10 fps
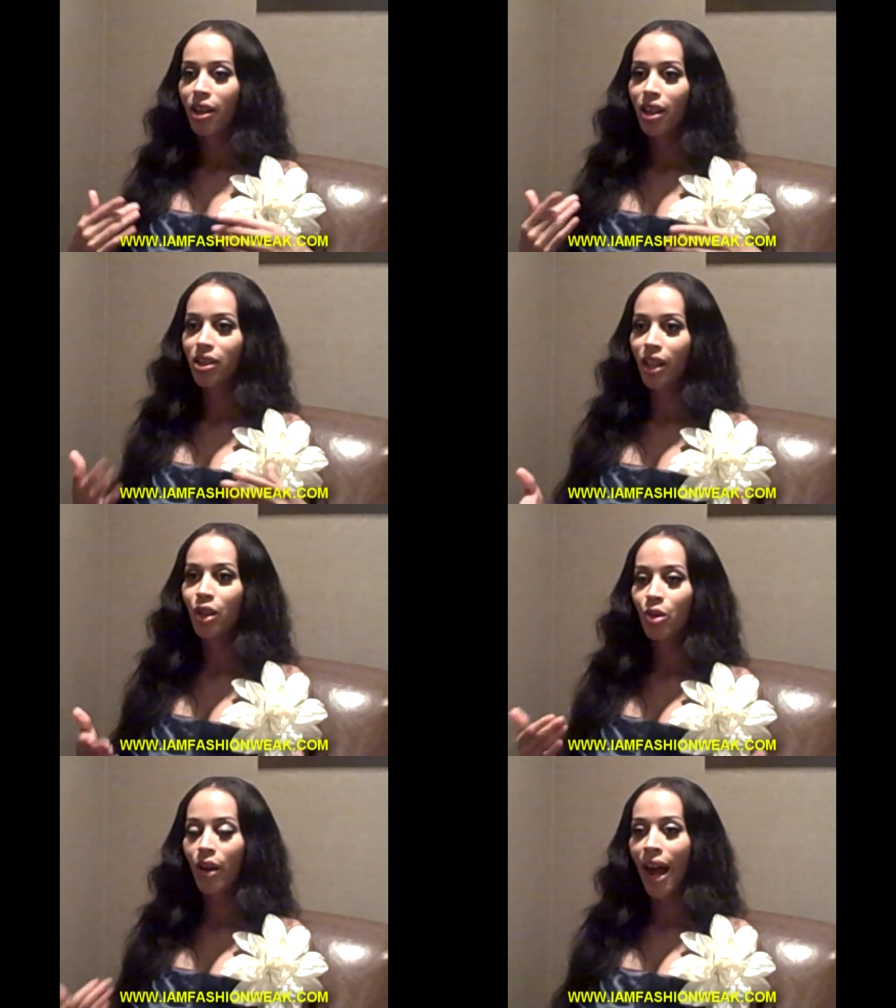
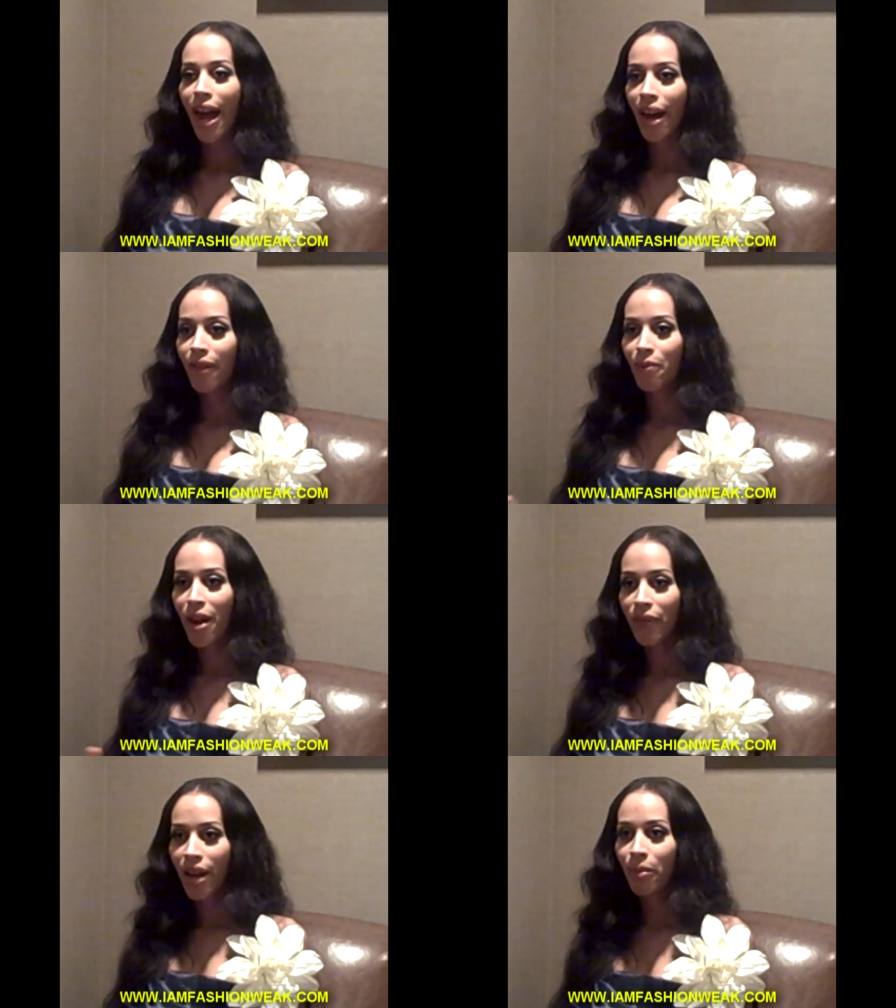continue to have
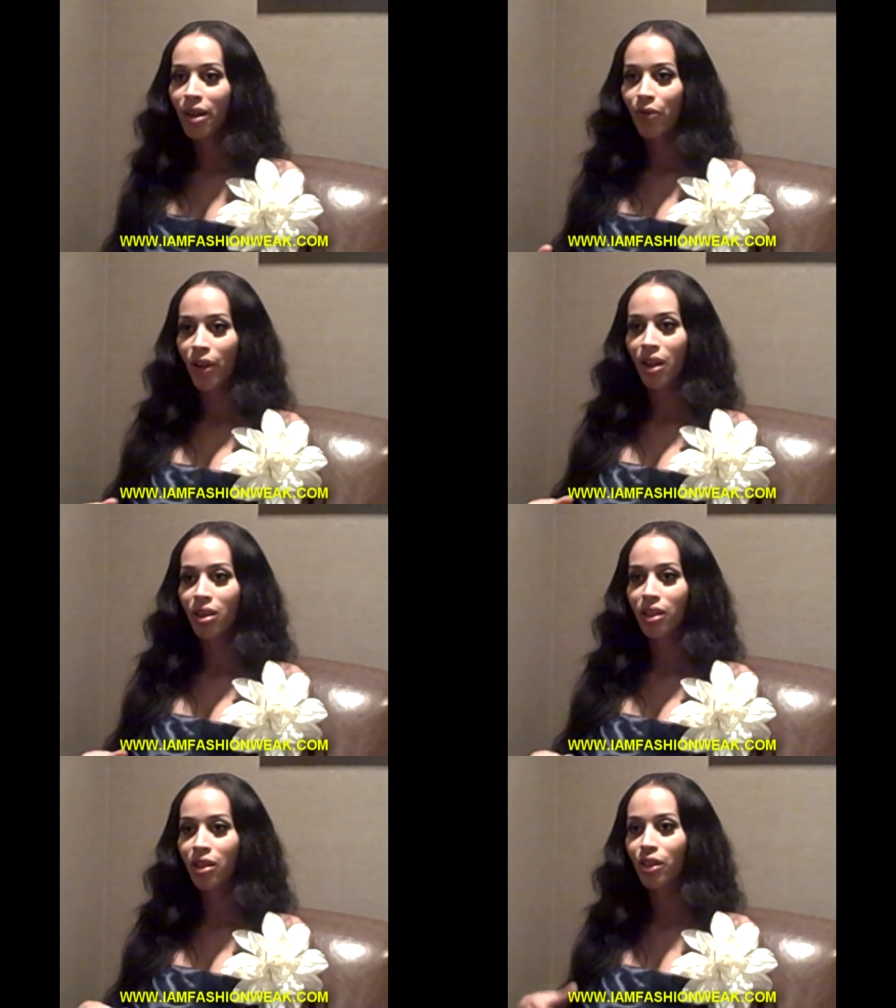my family and
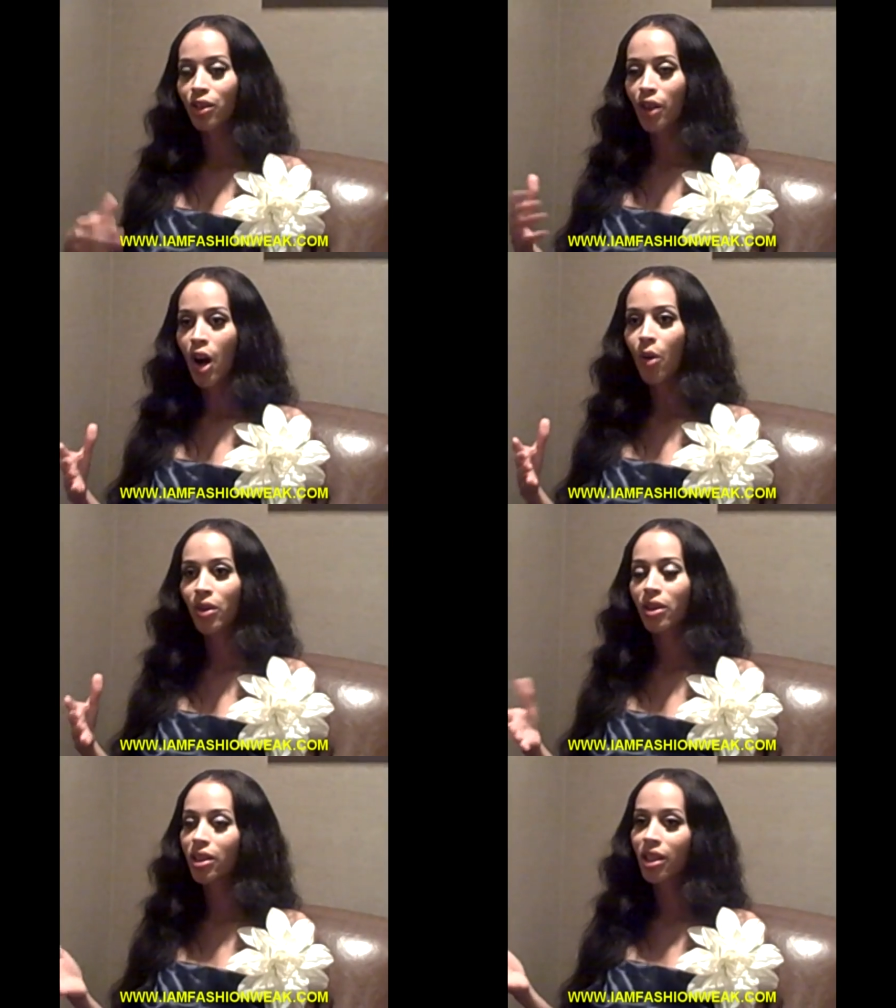friends and just go
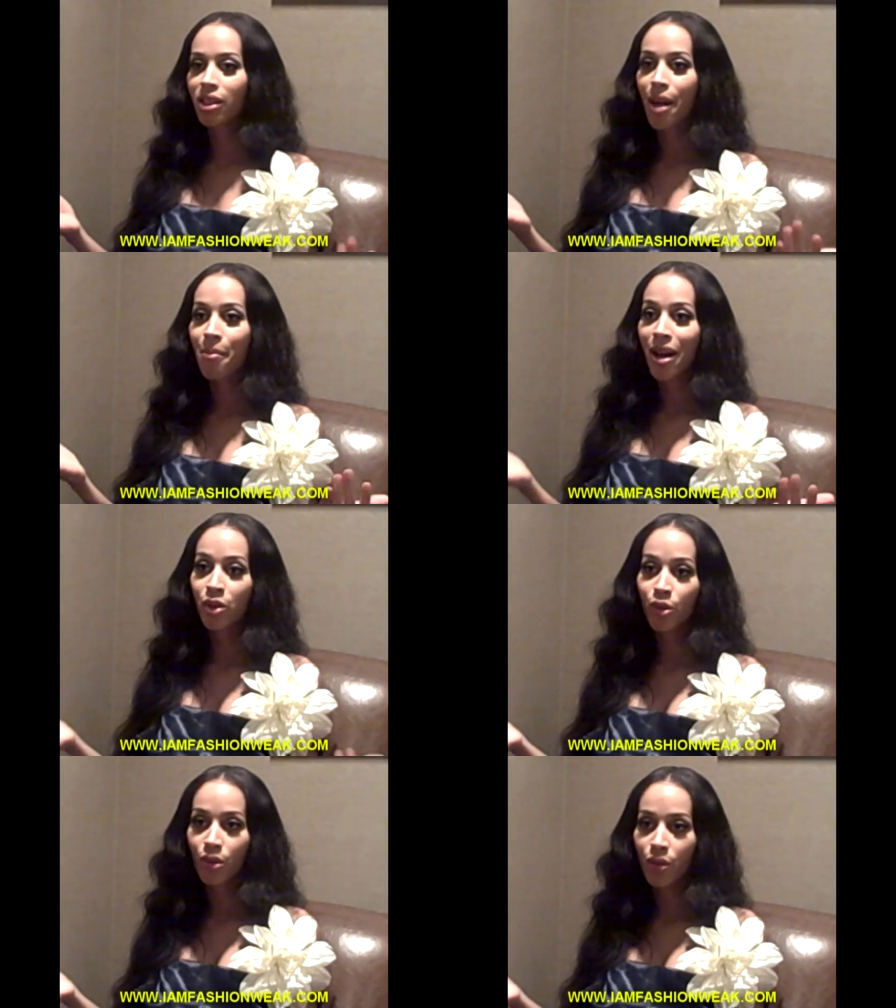and just accept my
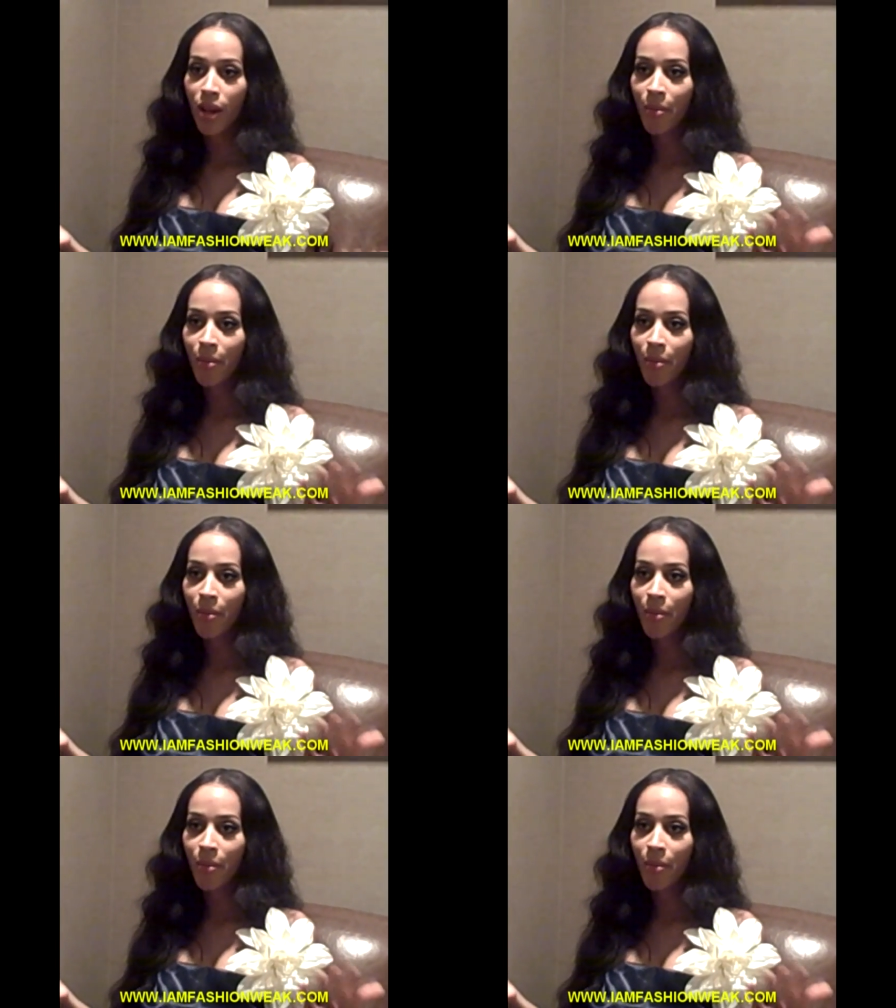truth